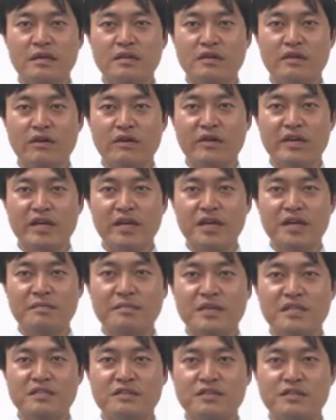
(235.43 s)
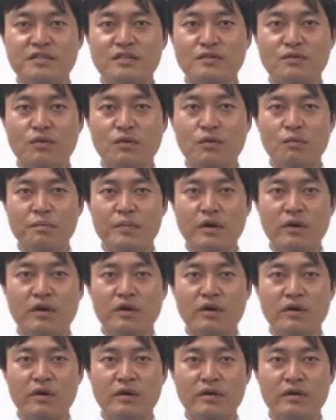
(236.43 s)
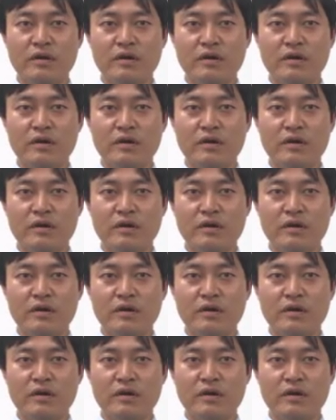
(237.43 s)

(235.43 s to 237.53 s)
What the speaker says: The aim is to offer